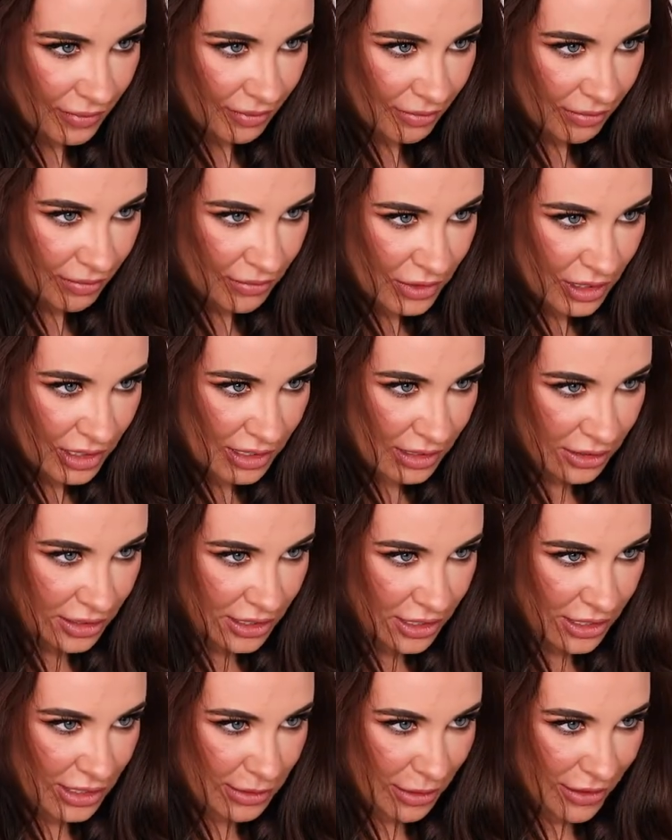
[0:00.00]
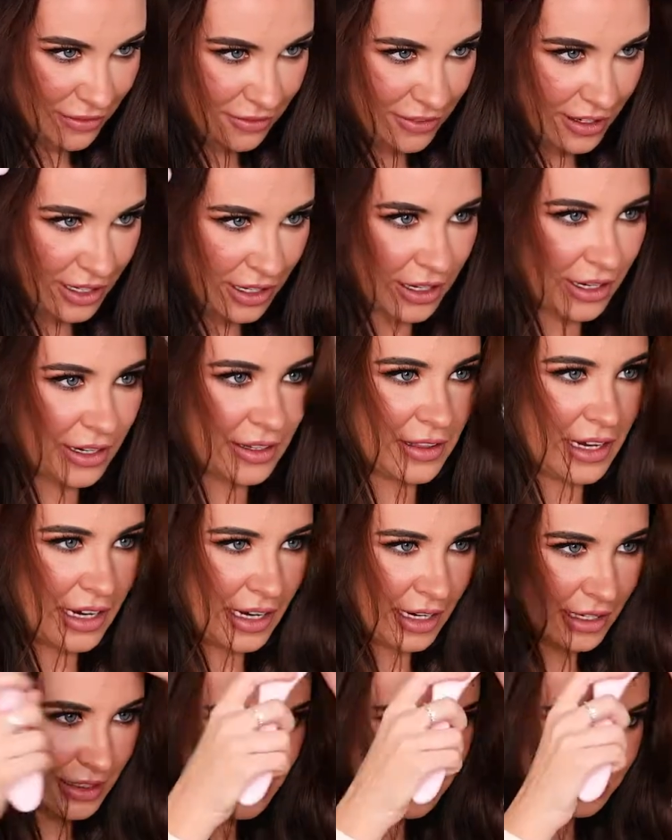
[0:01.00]
I'm just going to use my finger
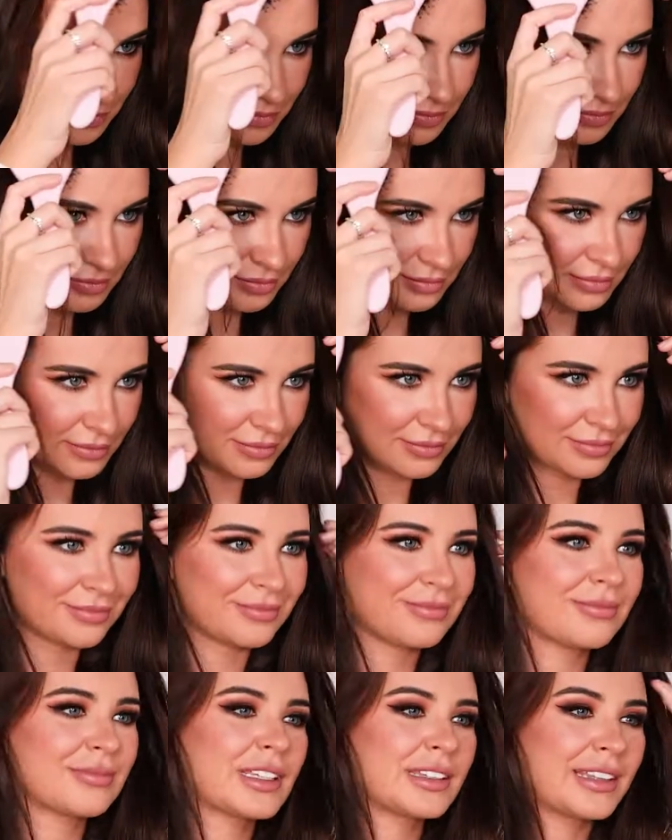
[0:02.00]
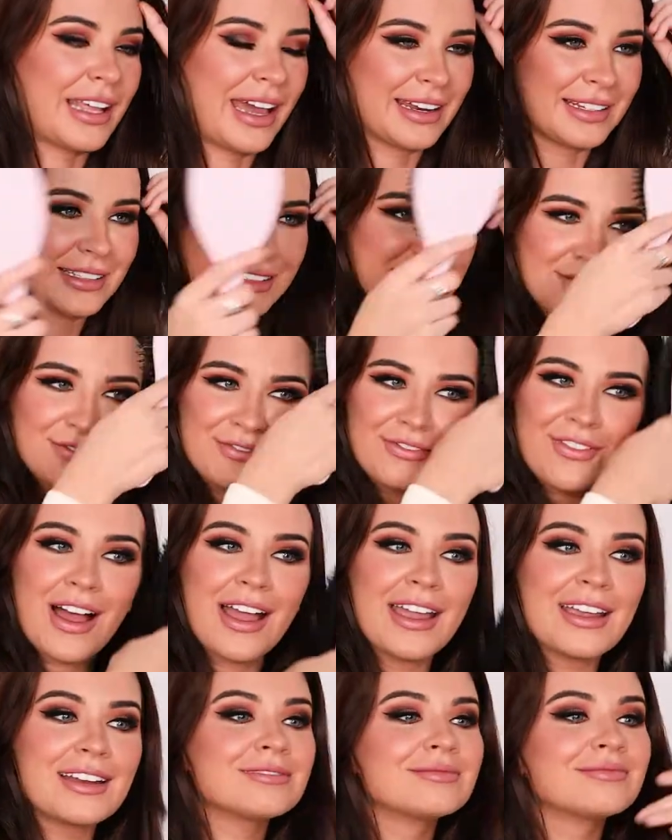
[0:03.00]
there. That's
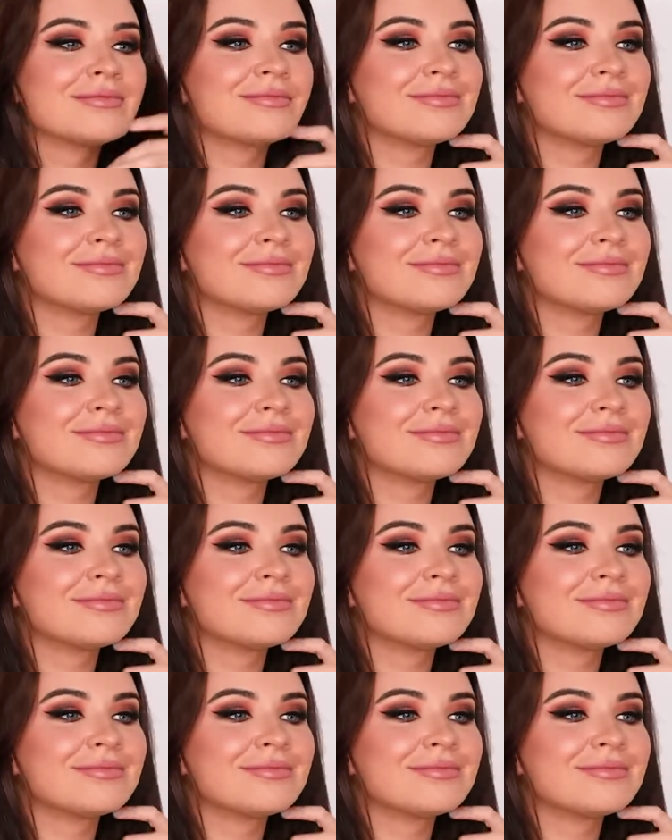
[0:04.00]
fine.